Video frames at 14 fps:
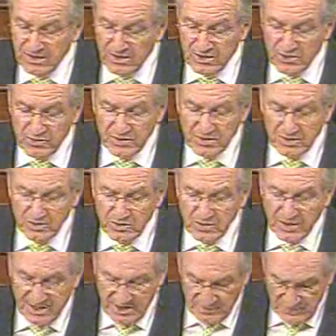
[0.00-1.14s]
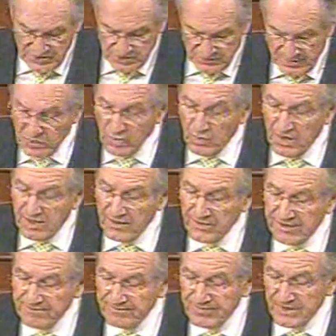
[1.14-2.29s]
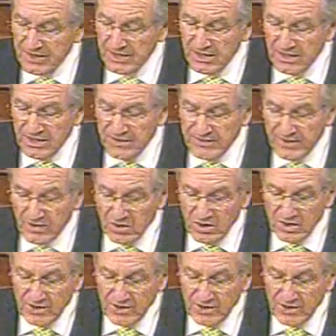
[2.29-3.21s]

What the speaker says: to include language requiring that all